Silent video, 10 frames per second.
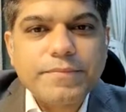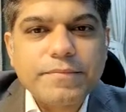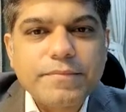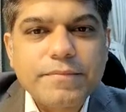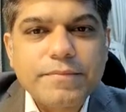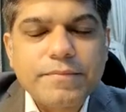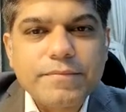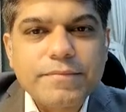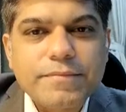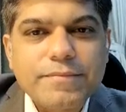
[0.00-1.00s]

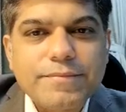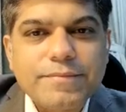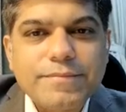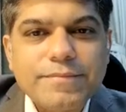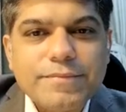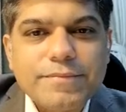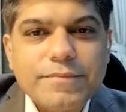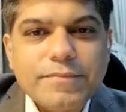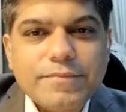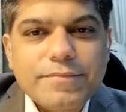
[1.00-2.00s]

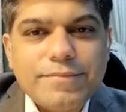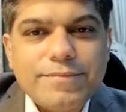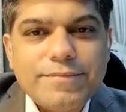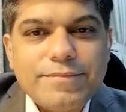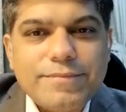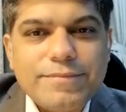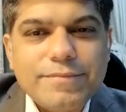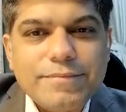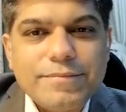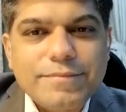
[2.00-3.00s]
(not speaking)